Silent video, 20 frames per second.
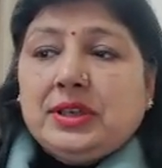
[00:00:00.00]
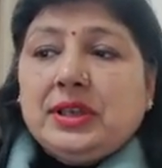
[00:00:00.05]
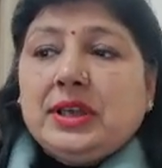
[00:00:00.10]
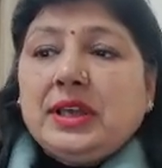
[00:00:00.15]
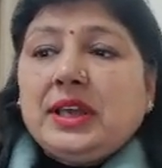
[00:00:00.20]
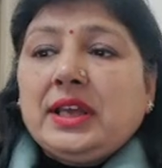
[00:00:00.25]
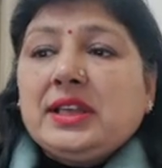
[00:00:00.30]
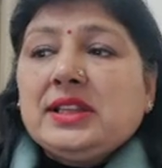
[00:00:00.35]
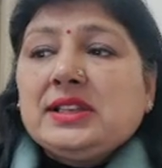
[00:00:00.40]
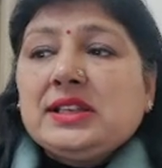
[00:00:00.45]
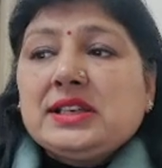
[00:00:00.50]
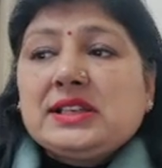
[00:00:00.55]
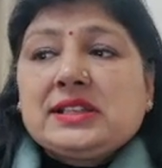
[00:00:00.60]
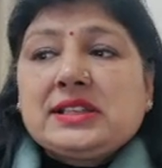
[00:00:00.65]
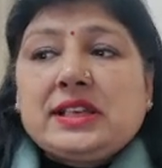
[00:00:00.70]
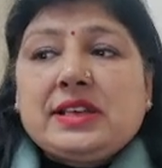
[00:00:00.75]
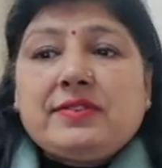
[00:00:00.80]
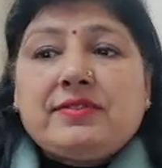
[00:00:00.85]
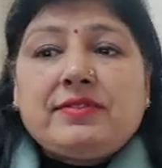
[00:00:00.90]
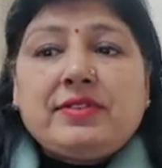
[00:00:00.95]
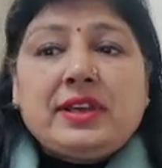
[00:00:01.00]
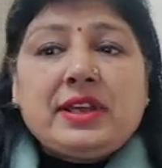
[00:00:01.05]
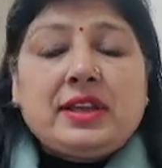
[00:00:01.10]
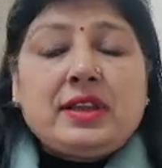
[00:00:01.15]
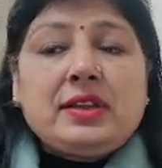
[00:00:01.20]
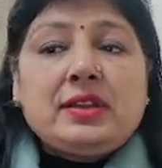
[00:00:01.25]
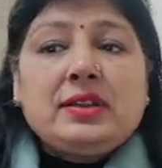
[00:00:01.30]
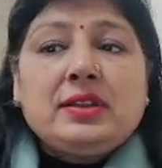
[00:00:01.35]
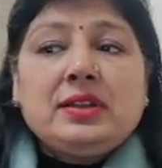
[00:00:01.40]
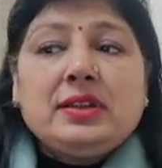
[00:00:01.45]
In the same way,
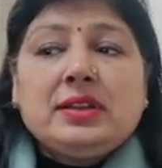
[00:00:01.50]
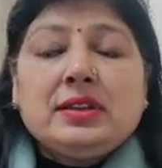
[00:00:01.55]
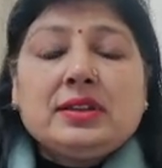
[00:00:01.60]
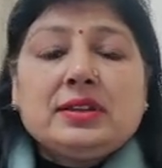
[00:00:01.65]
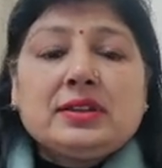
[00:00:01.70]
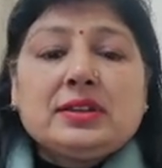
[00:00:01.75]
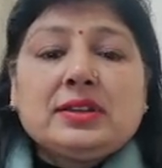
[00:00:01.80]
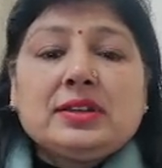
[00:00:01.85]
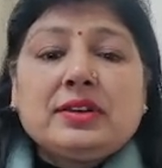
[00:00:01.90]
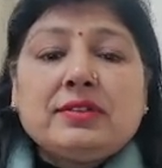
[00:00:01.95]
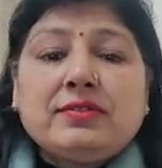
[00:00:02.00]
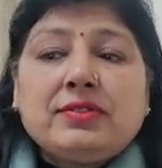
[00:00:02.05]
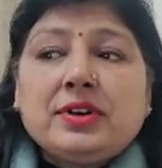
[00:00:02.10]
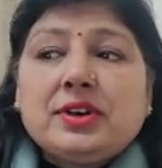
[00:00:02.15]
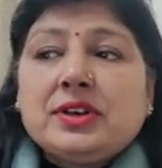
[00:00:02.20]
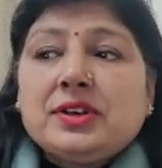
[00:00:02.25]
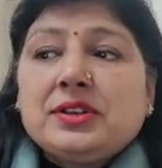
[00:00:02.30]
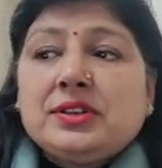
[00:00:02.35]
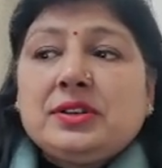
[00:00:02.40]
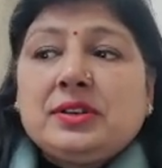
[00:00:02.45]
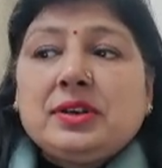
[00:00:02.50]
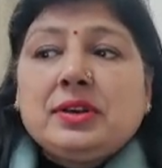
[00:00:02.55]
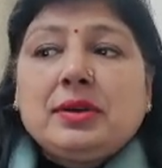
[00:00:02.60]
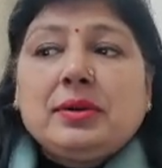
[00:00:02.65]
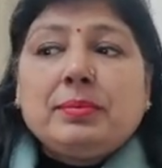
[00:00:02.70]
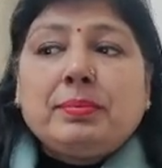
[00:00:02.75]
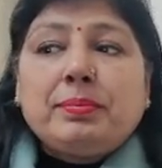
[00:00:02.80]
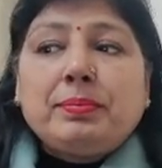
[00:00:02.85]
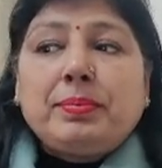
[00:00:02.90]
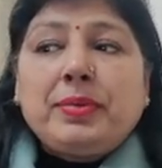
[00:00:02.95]
the word
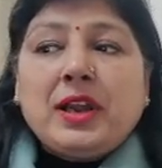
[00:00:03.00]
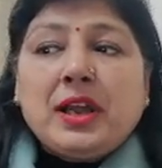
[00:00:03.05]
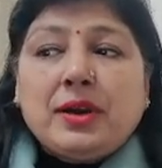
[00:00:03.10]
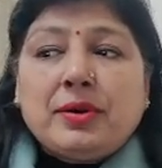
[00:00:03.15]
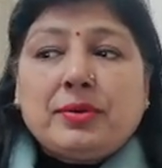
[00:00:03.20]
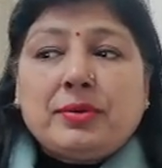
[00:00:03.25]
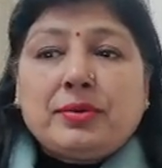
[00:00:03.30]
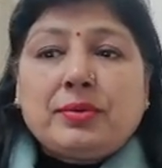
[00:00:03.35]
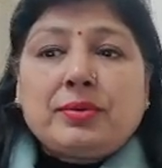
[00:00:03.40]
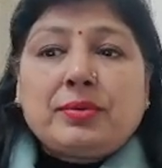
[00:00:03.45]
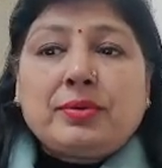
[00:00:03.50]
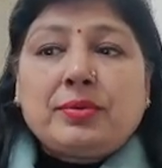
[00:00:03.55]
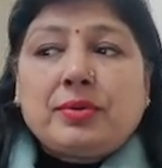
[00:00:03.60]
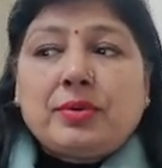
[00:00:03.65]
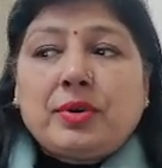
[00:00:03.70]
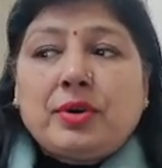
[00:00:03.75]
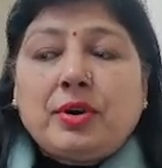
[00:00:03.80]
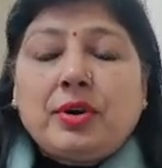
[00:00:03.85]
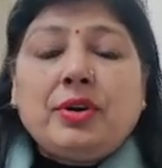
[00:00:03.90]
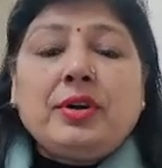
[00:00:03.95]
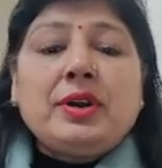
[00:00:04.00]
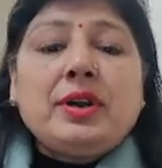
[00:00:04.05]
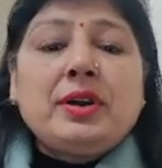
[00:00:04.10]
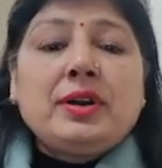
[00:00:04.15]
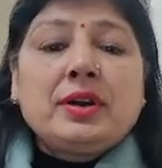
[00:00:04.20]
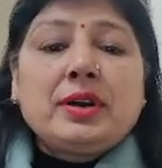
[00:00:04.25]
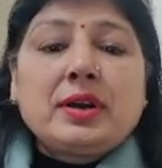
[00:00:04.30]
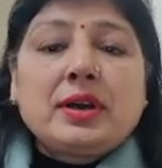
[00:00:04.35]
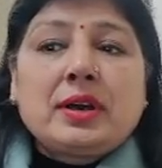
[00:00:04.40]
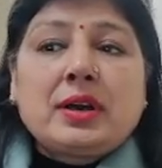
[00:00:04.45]
plow or
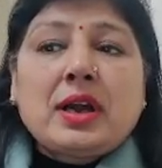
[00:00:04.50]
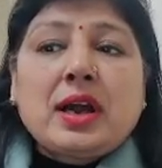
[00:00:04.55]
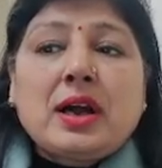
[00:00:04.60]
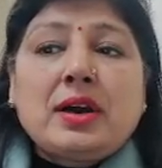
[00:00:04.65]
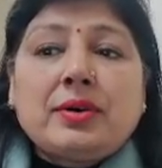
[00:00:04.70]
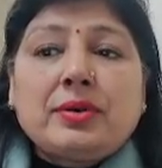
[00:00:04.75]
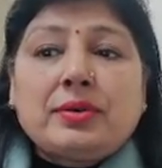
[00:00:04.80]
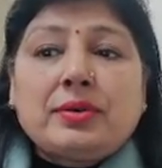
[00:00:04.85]
cow,